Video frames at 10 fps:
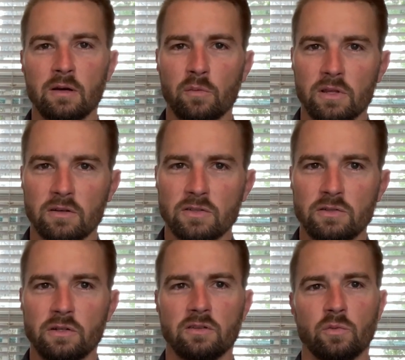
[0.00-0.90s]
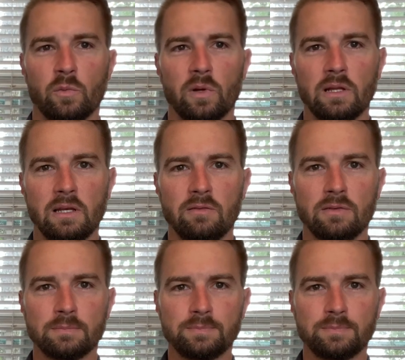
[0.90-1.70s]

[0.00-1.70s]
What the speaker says: with our students when we leave